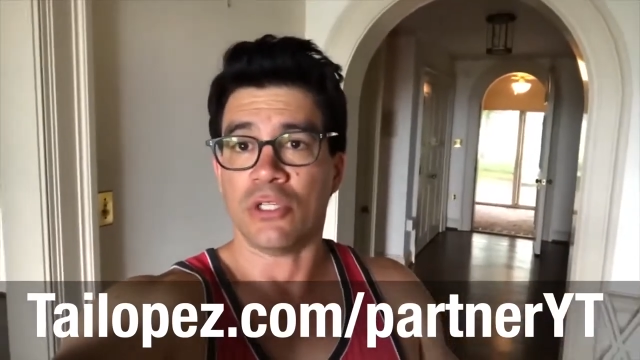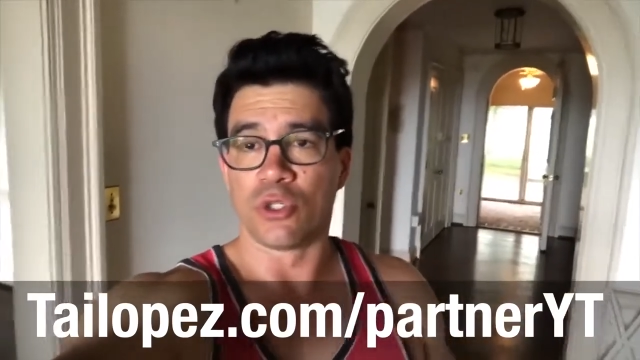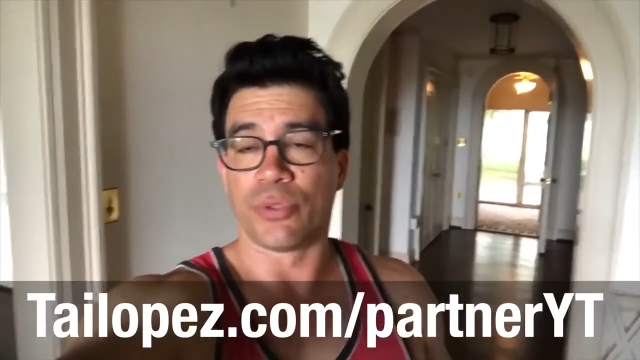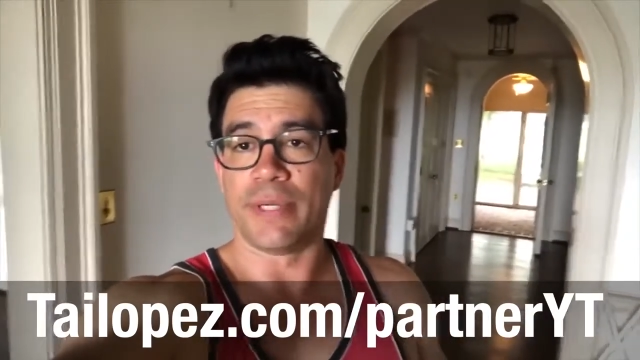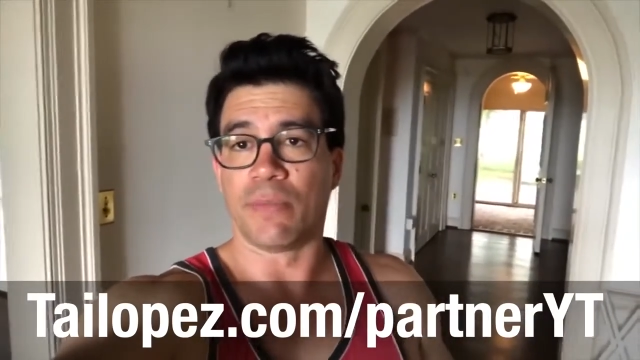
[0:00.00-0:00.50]

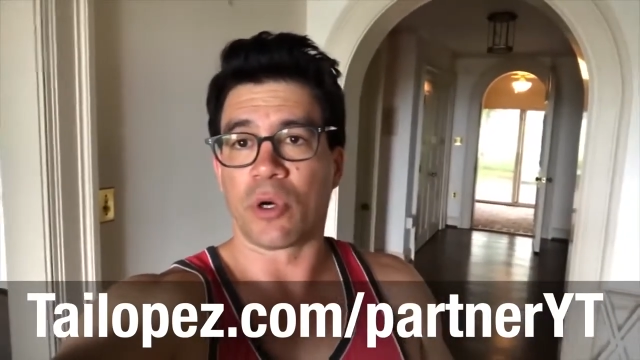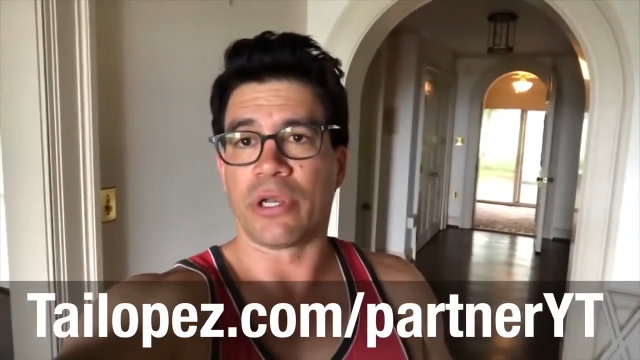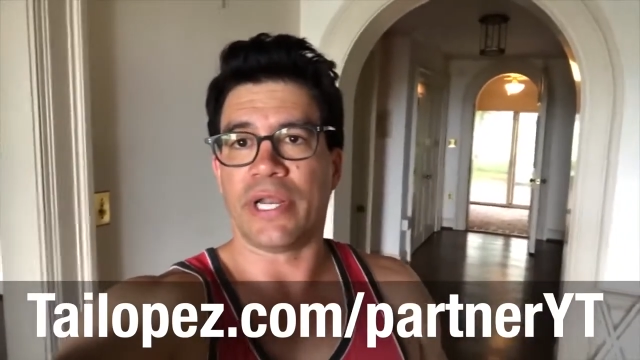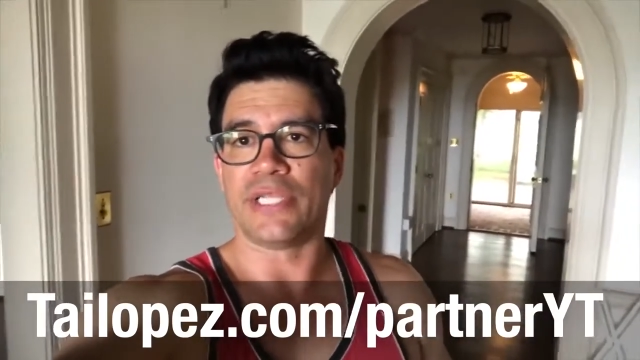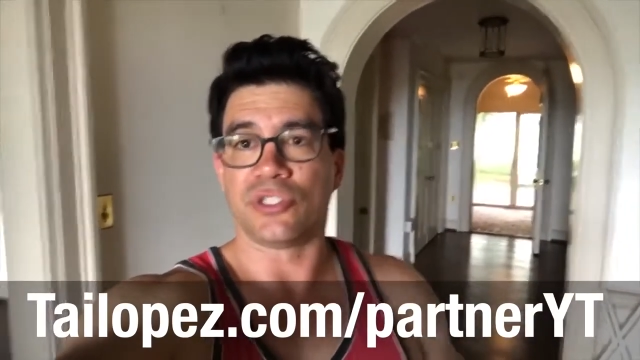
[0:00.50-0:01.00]
social media
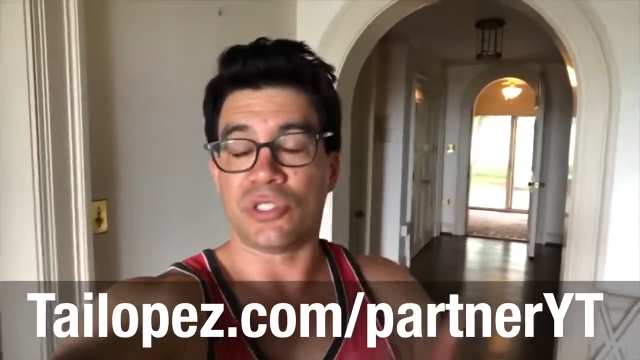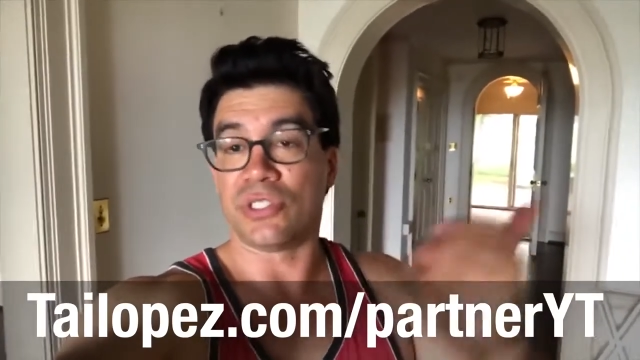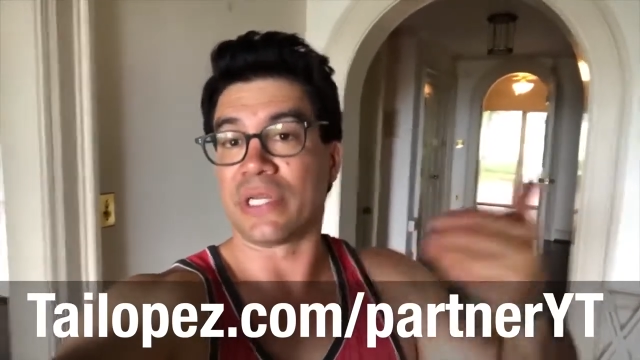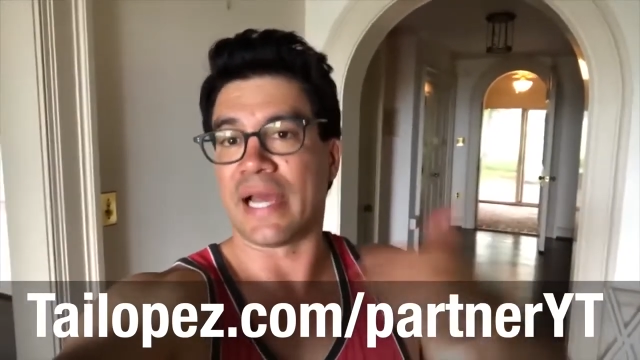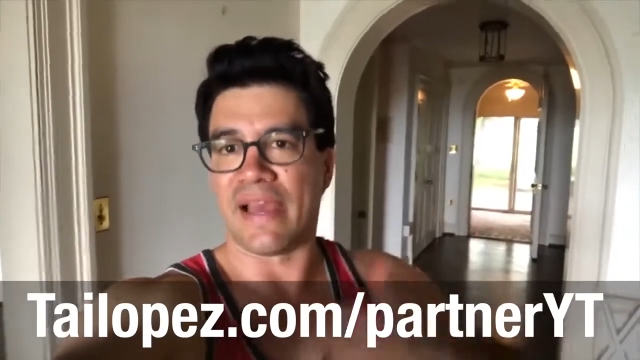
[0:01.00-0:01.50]
marketing
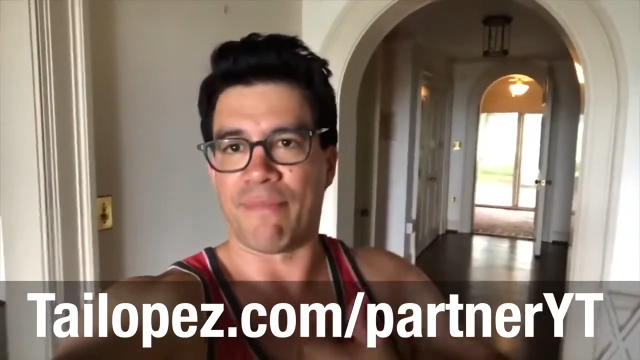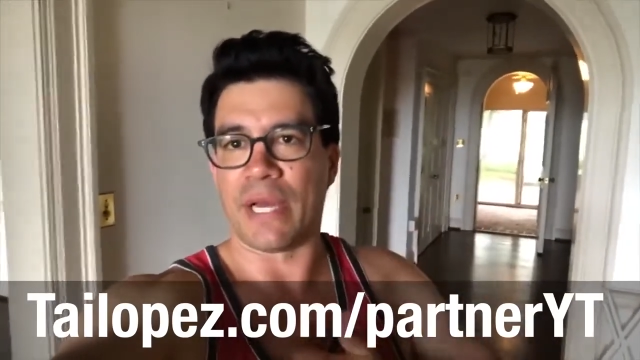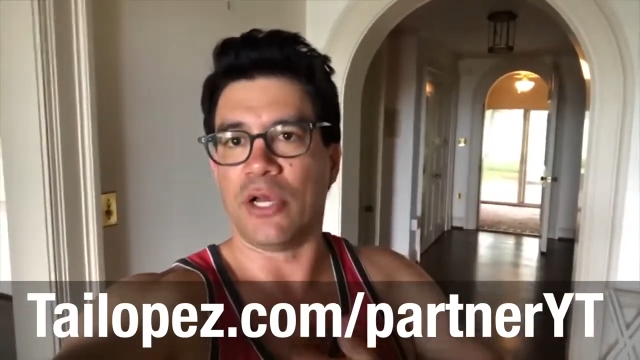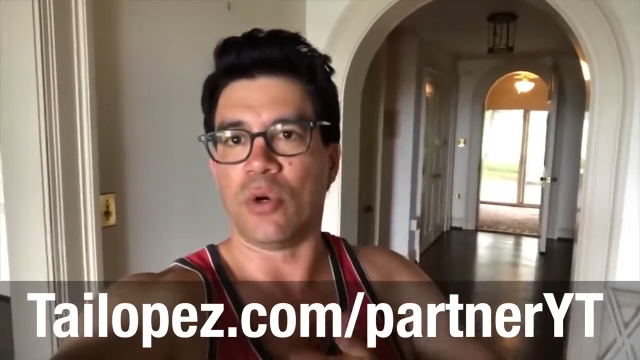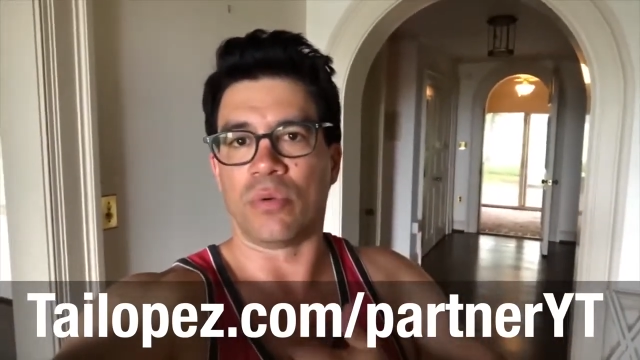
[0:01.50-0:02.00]
agencies and I have
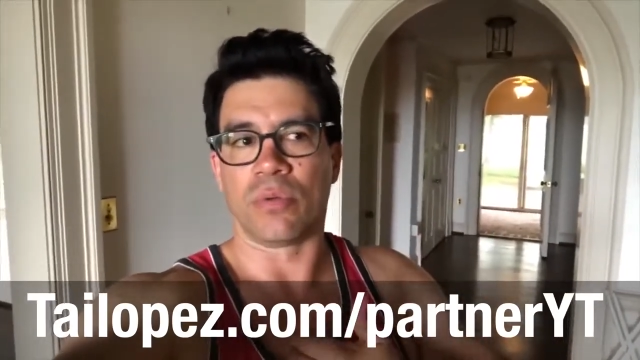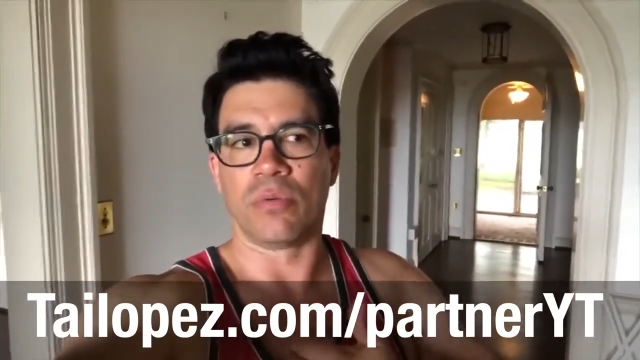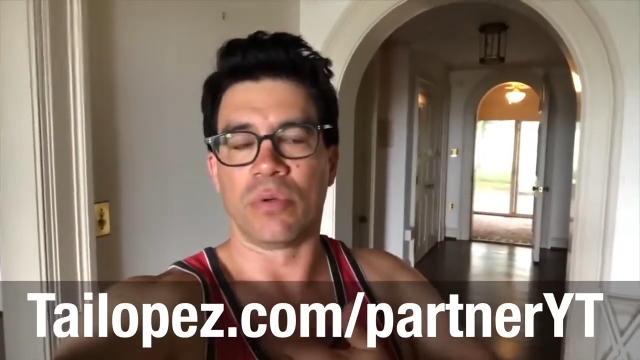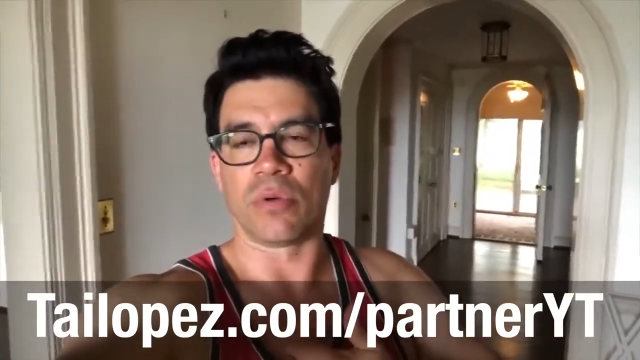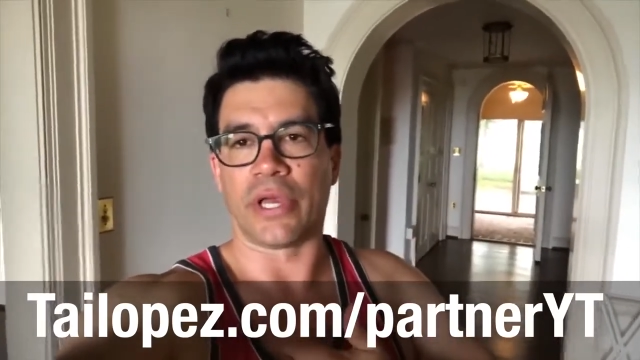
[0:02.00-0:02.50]
my own,
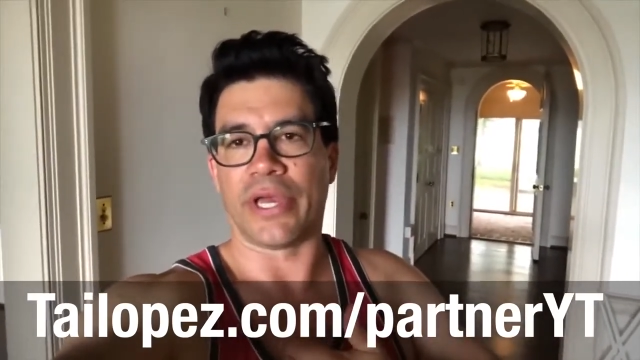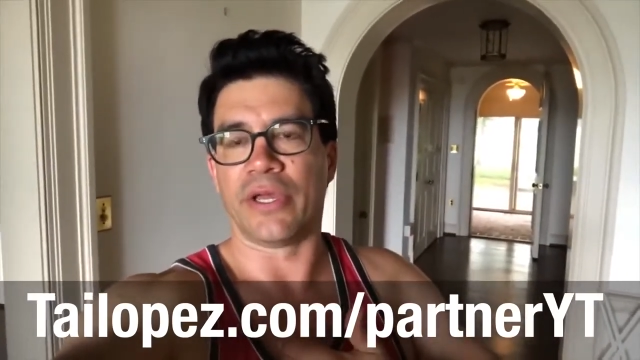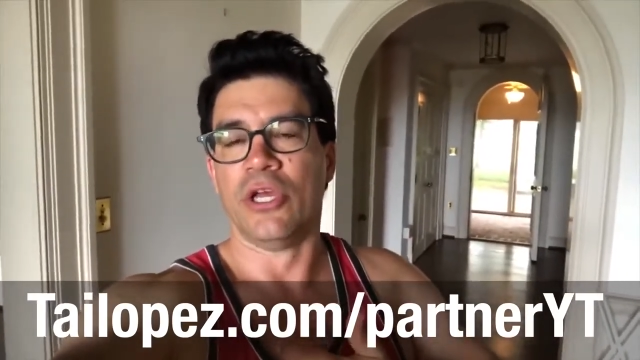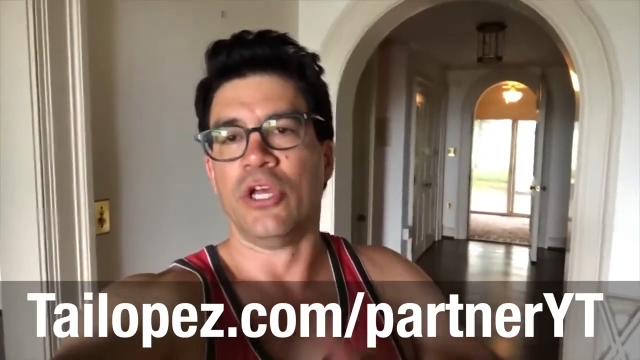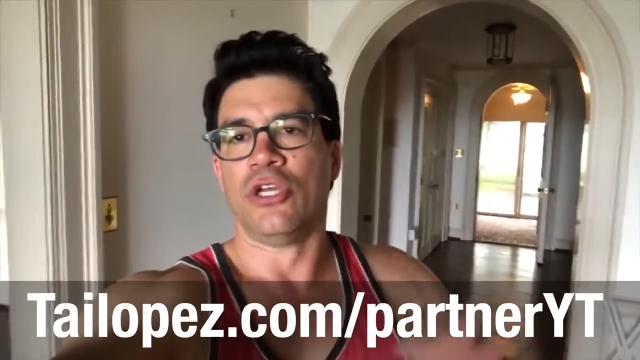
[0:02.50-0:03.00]

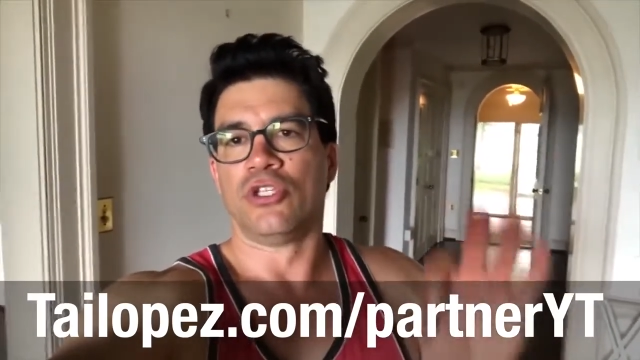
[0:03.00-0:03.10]
okay?